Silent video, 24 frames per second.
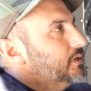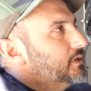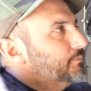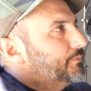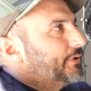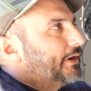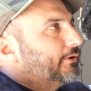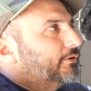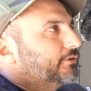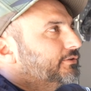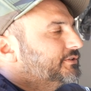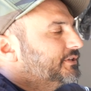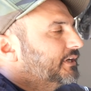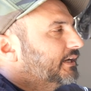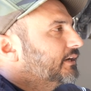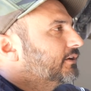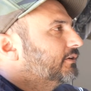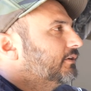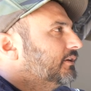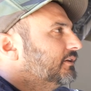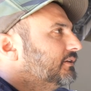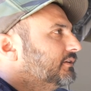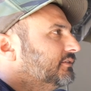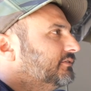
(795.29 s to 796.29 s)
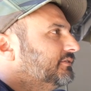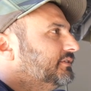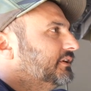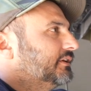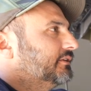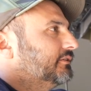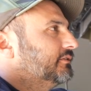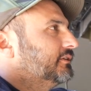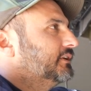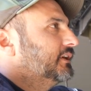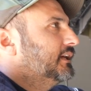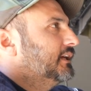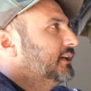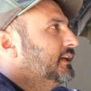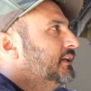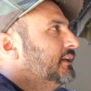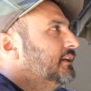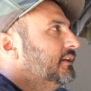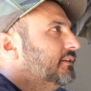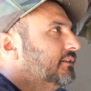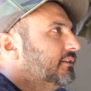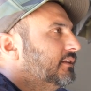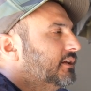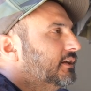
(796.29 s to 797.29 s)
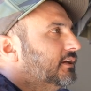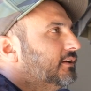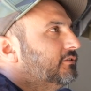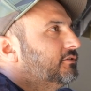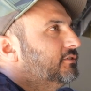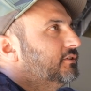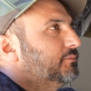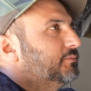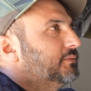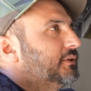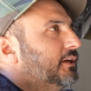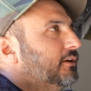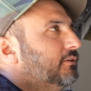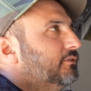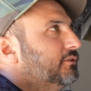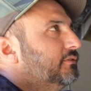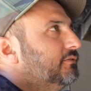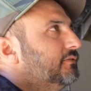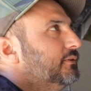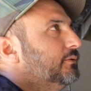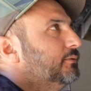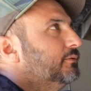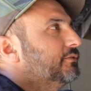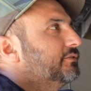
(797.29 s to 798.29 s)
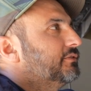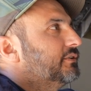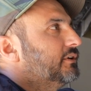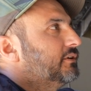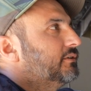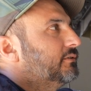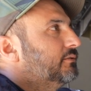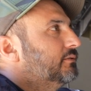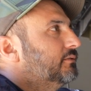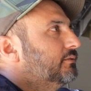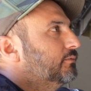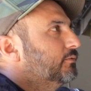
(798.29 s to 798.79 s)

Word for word: Pyrotect called us the other day. They shipped out the fuel cell.